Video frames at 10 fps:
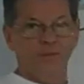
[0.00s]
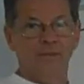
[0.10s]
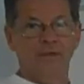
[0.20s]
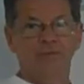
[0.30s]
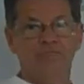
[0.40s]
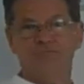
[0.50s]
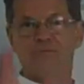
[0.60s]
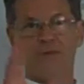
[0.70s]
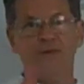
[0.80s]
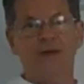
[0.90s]
in
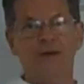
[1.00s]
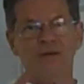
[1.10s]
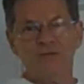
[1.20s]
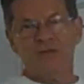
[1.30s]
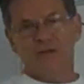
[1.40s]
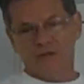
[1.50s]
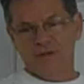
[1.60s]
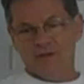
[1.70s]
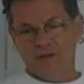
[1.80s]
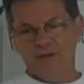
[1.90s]
3 to 5 minutes,
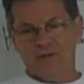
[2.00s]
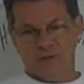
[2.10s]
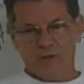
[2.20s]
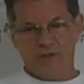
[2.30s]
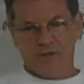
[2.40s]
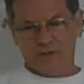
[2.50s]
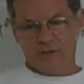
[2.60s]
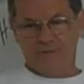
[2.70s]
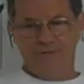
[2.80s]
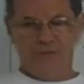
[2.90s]
I'll give you a quick
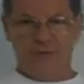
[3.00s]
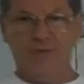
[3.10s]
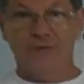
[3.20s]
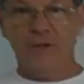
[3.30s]
introduction. You ready for